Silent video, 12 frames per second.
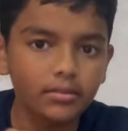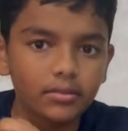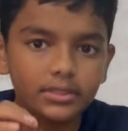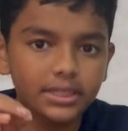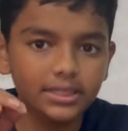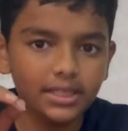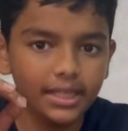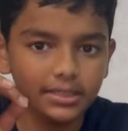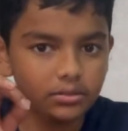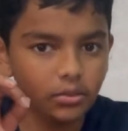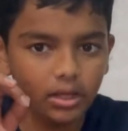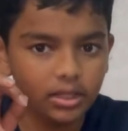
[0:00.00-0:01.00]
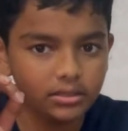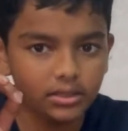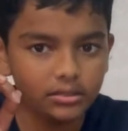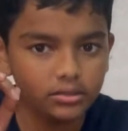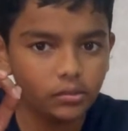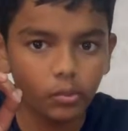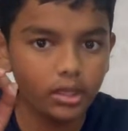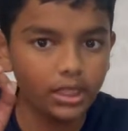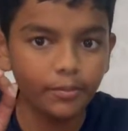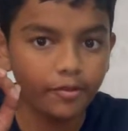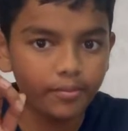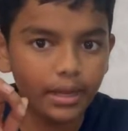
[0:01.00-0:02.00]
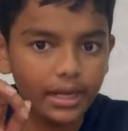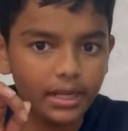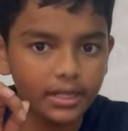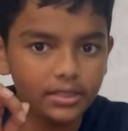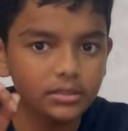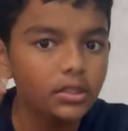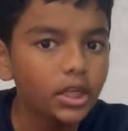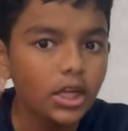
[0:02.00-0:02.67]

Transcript: just guess what is this? What type of matter it is?